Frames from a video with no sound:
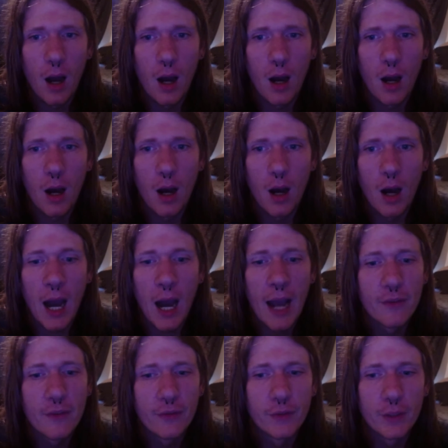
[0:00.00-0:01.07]
I
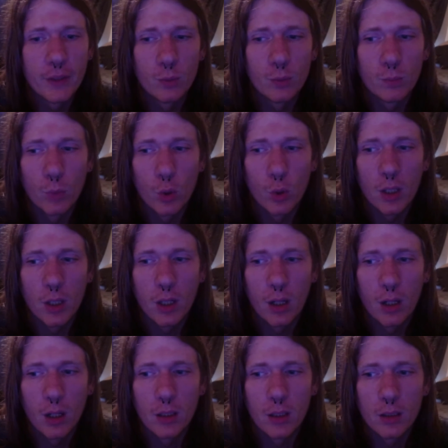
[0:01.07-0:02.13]
feel more
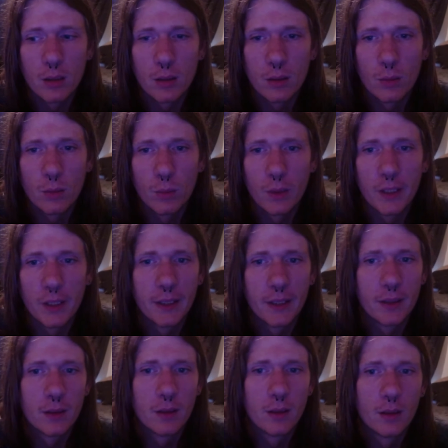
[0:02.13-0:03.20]
hurt when